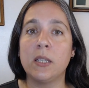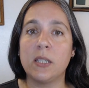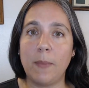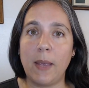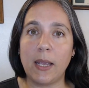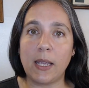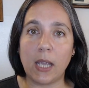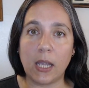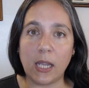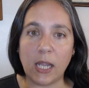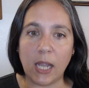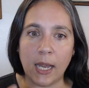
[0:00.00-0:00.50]
to
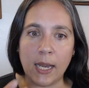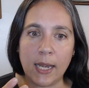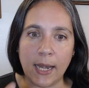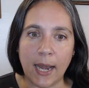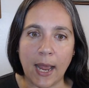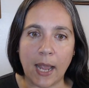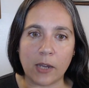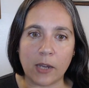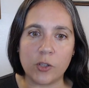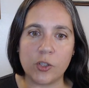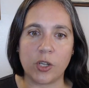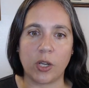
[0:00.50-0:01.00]
make a
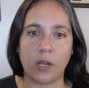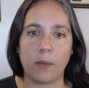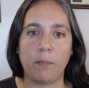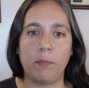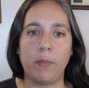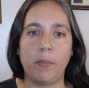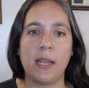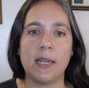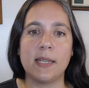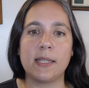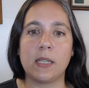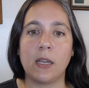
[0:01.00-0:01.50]
connection
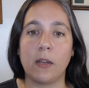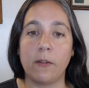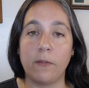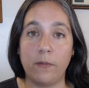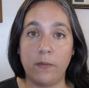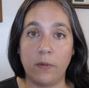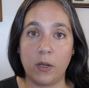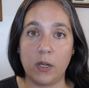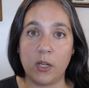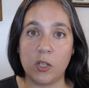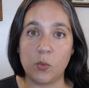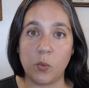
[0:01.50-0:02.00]
based on
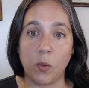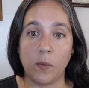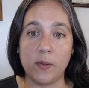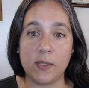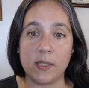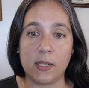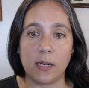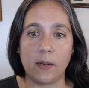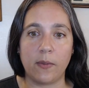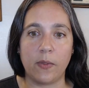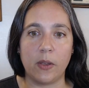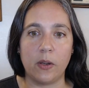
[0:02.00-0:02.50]
footage we've
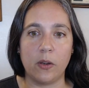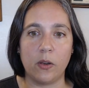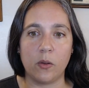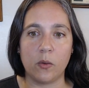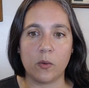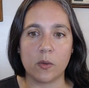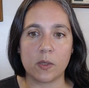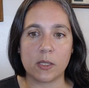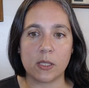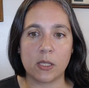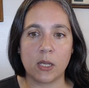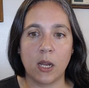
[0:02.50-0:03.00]
seen in the
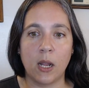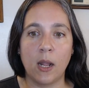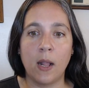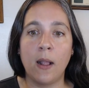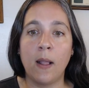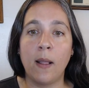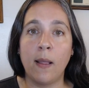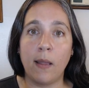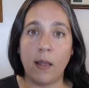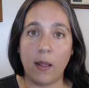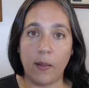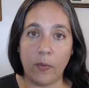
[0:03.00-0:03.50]
news.
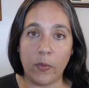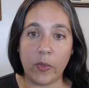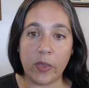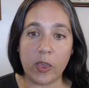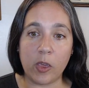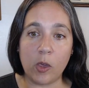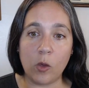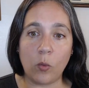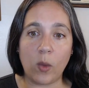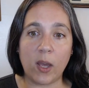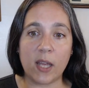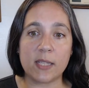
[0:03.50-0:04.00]
In the
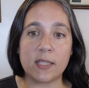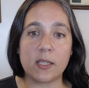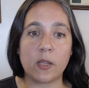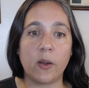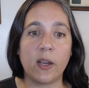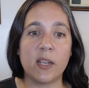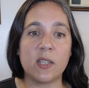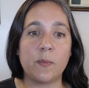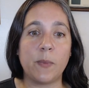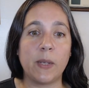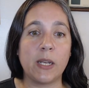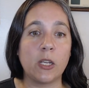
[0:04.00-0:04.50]
US,
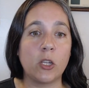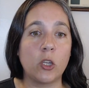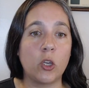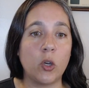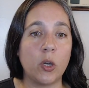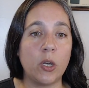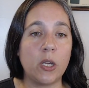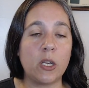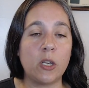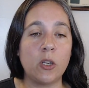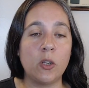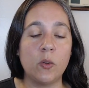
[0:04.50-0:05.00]
there has been
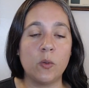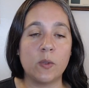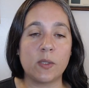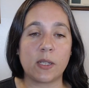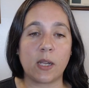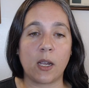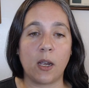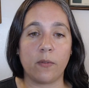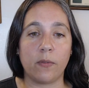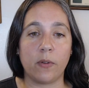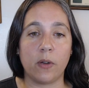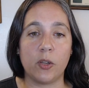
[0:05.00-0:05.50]
good news
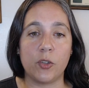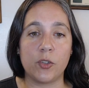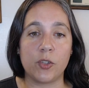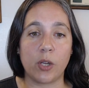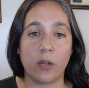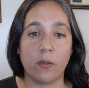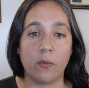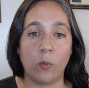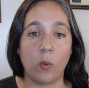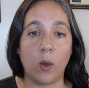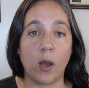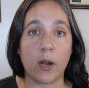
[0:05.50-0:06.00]
coverage
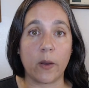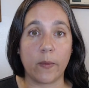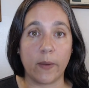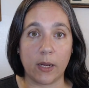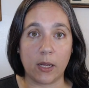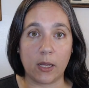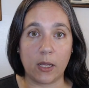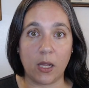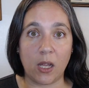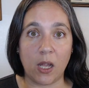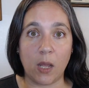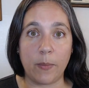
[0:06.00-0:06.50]
of water
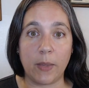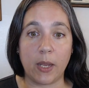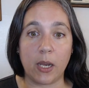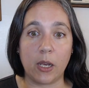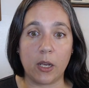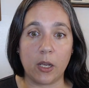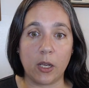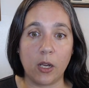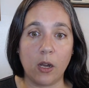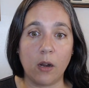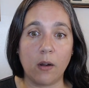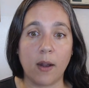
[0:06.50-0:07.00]
and climate
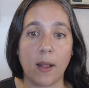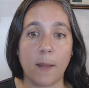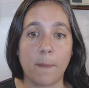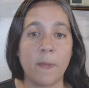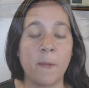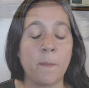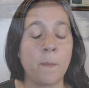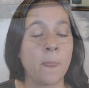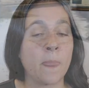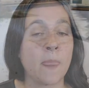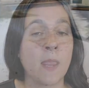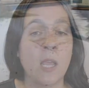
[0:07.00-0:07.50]
in
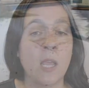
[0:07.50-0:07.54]
Europe.